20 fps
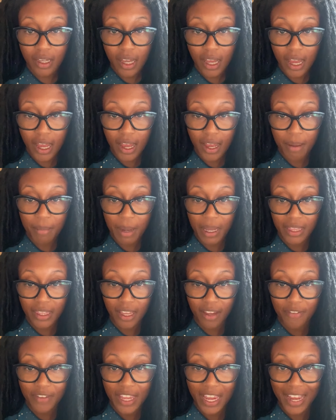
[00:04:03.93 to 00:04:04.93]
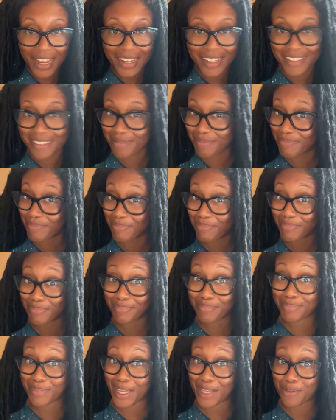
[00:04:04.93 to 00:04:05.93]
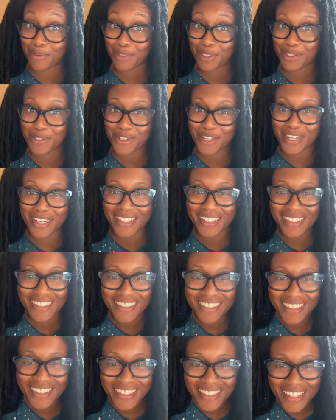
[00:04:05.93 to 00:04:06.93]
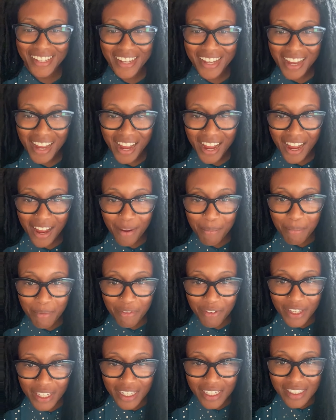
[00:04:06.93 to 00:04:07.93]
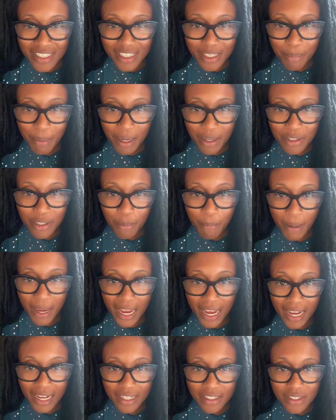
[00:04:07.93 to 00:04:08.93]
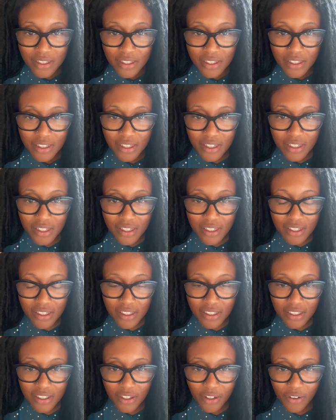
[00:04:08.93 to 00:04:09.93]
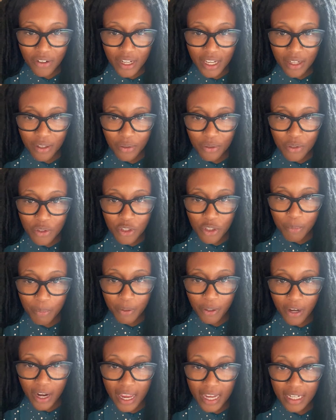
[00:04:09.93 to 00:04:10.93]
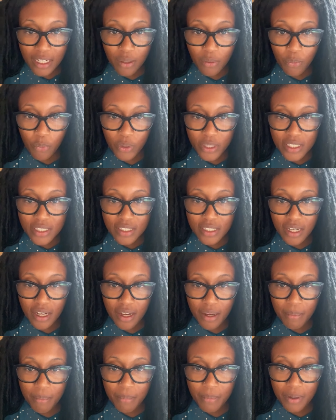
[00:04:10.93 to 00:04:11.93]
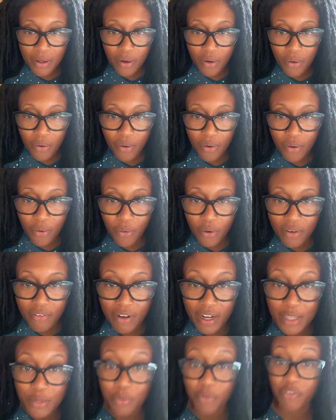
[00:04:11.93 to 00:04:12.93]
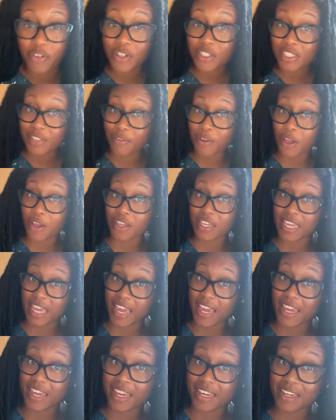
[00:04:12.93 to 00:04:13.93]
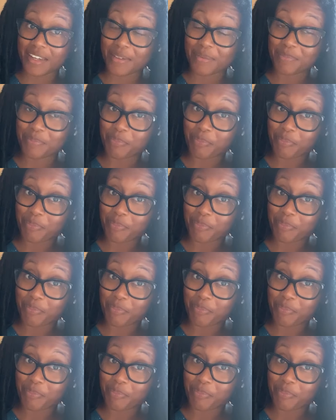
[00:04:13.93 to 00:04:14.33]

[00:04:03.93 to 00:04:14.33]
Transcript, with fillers: Um, I love that. That's real shit. Um, Venus is about to pass your natal Jupiter. Any wisdom or advice? Well, first of all, yay.